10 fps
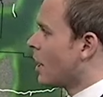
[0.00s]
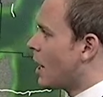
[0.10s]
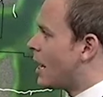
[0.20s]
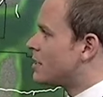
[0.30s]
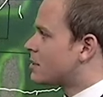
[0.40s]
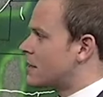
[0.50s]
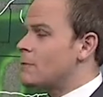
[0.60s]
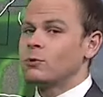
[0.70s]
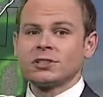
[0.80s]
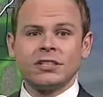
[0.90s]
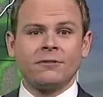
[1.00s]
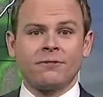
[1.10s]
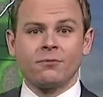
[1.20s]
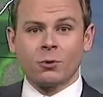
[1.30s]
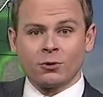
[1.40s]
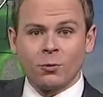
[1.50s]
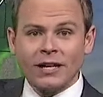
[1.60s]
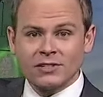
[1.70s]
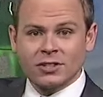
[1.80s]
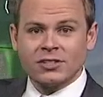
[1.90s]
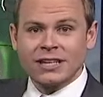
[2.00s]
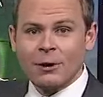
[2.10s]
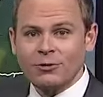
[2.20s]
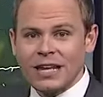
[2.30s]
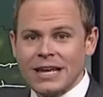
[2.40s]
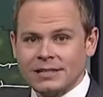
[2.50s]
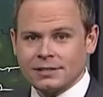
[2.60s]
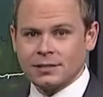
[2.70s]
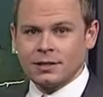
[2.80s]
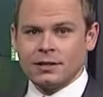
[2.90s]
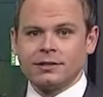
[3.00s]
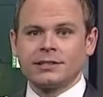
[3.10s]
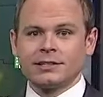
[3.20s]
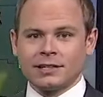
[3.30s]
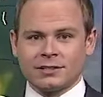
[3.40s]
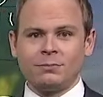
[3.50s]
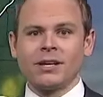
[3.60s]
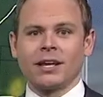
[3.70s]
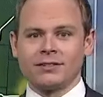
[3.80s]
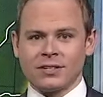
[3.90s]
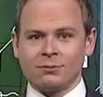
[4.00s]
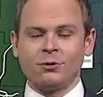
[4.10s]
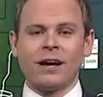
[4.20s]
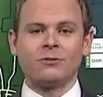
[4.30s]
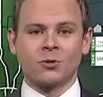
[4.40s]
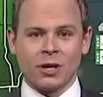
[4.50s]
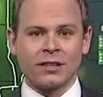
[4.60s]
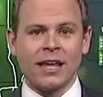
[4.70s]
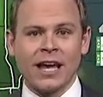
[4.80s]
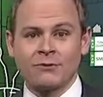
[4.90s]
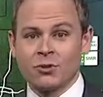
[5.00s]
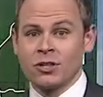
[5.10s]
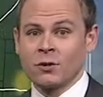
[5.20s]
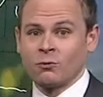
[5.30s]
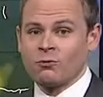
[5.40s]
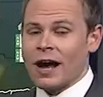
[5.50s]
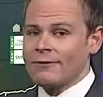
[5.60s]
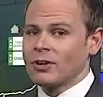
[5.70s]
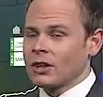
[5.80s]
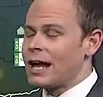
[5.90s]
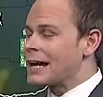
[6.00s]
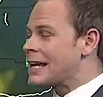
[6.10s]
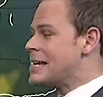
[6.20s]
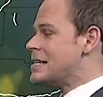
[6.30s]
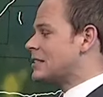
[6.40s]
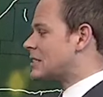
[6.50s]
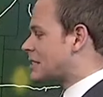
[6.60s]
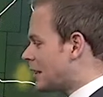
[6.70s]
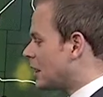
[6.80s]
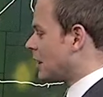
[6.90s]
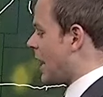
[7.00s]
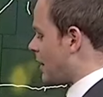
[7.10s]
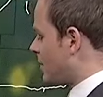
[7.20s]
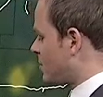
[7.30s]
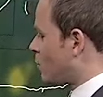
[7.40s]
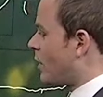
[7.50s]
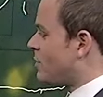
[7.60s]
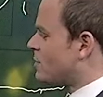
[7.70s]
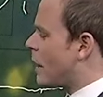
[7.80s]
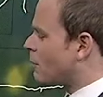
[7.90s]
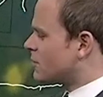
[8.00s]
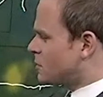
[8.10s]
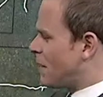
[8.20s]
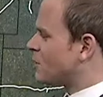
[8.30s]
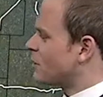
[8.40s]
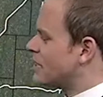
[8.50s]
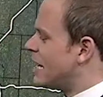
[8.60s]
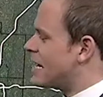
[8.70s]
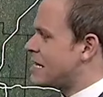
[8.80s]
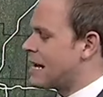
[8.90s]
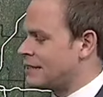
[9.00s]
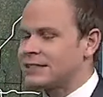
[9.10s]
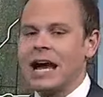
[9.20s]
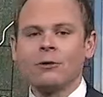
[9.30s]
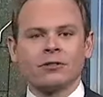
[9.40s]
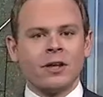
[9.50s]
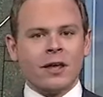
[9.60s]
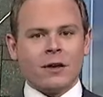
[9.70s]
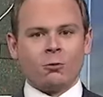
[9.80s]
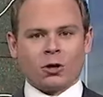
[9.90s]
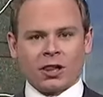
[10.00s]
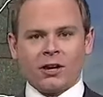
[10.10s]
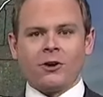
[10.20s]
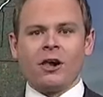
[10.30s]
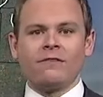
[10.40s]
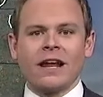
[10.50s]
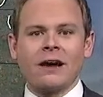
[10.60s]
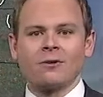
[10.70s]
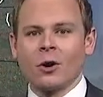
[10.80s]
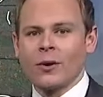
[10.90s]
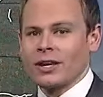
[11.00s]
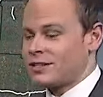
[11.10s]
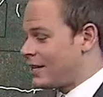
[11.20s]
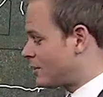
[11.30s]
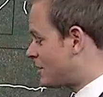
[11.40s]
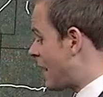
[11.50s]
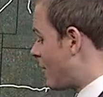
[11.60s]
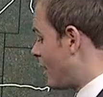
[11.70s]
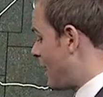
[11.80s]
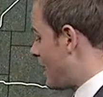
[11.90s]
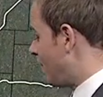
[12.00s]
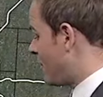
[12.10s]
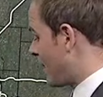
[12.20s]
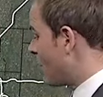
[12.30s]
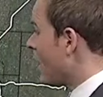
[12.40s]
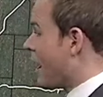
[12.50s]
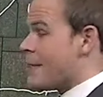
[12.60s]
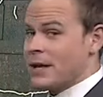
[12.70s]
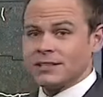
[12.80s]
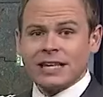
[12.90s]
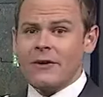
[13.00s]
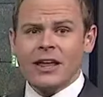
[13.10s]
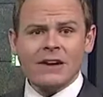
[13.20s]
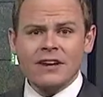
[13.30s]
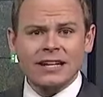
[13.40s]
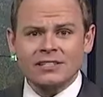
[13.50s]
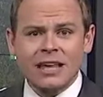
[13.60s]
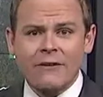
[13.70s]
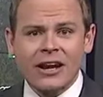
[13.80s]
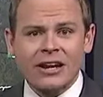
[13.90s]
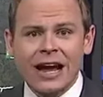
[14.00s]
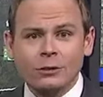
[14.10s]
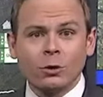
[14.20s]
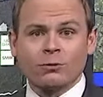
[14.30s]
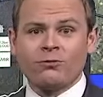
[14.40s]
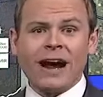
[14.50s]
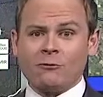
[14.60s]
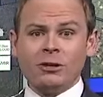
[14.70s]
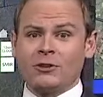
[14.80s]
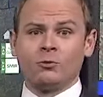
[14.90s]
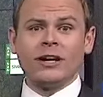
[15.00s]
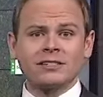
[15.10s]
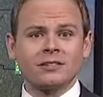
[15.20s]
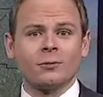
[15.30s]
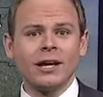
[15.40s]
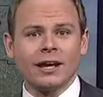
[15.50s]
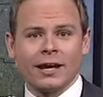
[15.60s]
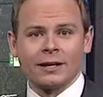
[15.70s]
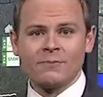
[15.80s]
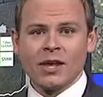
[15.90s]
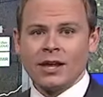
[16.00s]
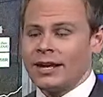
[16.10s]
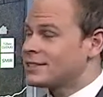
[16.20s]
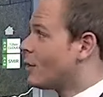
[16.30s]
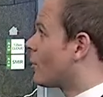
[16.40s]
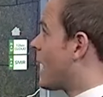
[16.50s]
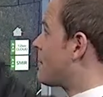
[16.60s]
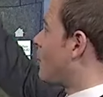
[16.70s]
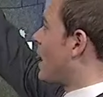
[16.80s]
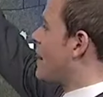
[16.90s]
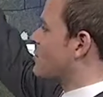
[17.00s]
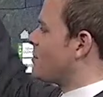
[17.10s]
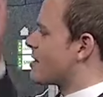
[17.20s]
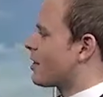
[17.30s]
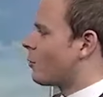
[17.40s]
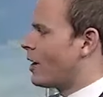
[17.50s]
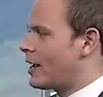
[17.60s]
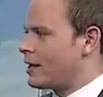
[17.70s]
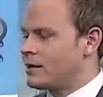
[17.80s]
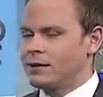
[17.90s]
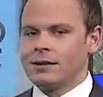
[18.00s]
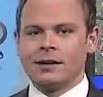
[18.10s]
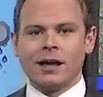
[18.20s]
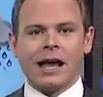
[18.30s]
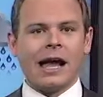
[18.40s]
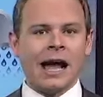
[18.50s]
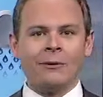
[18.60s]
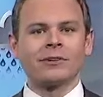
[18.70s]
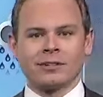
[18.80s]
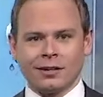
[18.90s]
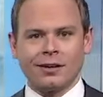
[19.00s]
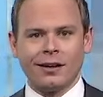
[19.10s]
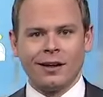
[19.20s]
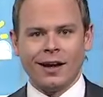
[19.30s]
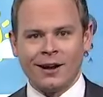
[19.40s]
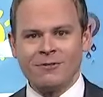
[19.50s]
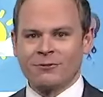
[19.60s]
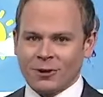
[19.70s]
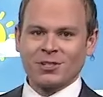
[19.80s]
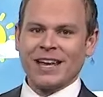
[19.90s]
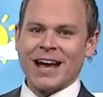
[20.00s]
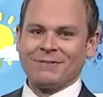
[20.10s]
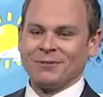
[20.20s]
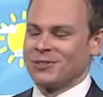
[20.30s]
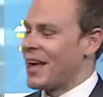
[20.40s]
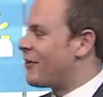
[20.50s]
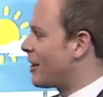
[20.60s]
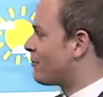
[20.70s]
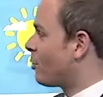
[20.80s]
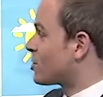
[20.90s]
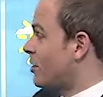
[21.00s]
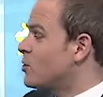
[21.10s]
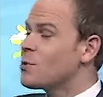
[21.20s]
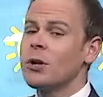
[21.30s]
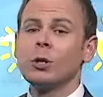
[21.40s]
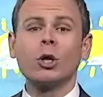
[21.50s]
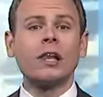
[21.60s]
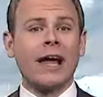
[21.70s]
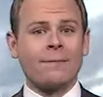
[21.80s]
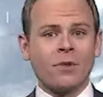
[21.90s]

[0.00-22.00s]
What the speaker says: and then we'll see from northwest to southeast, this system begin to move out during the afternoon. 5 o'clock, still likely some rain showers, especially Dayton on south. We'll clear all of that out going into your Saturday evening. And then Saturday evening and Saturday night look fine. Really, the rest of the weekend is okay, but we have to make our way out of the first half of Saturday first. Here's what it'll look like